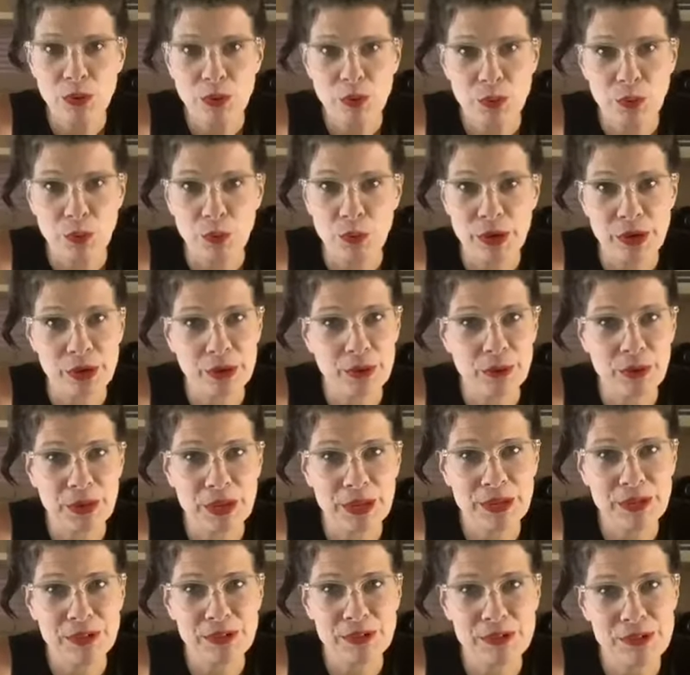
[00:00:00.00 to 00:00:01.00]
we're
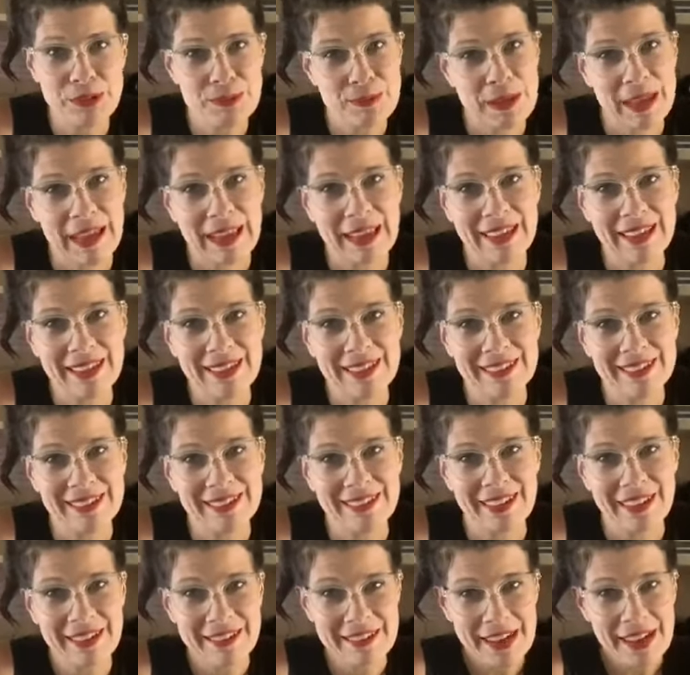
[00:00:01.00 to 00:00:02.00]
going to make
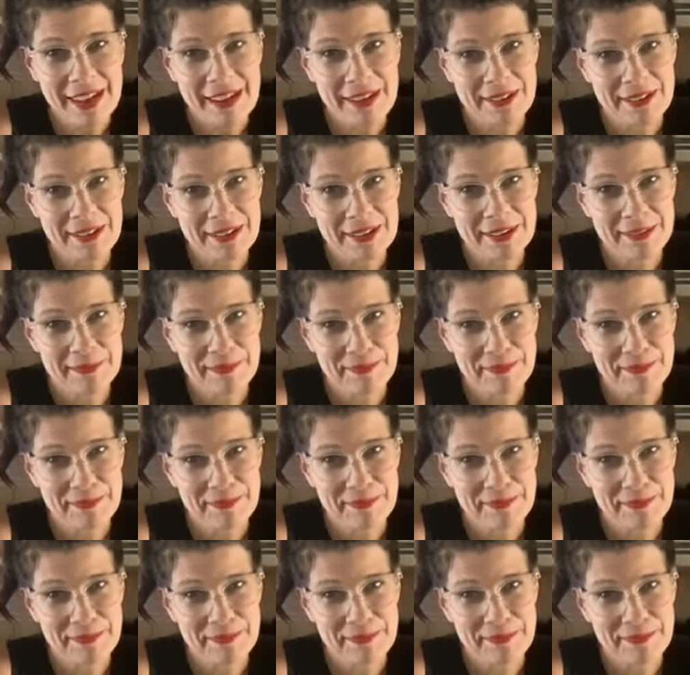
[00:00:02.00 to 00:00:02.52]
a daiquiri.